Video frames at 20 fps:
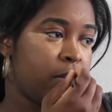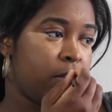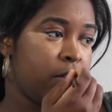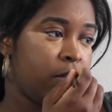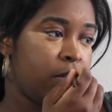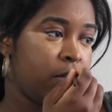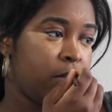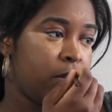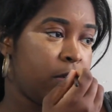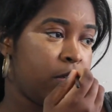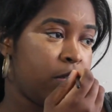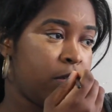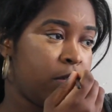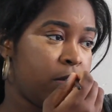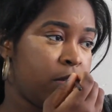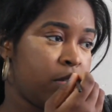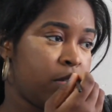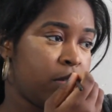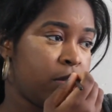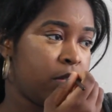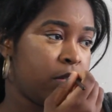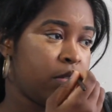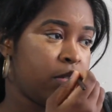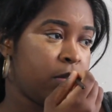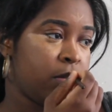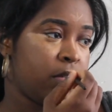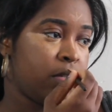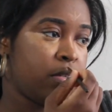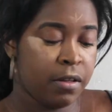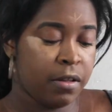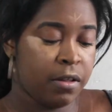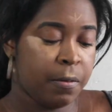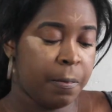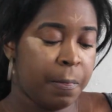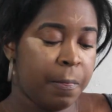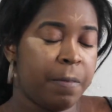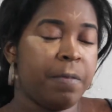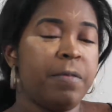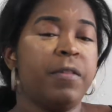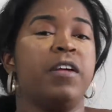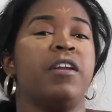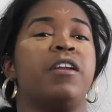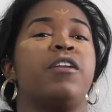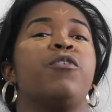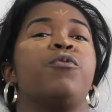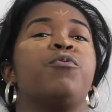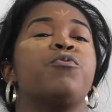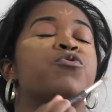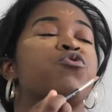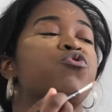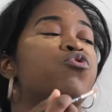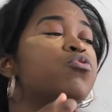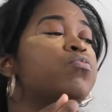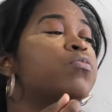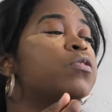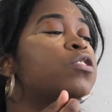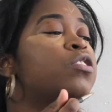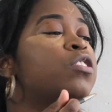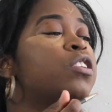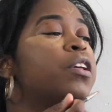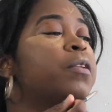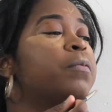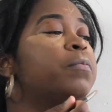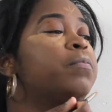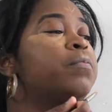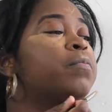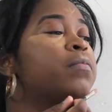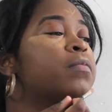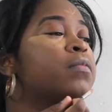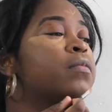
here, and then I also do my chin,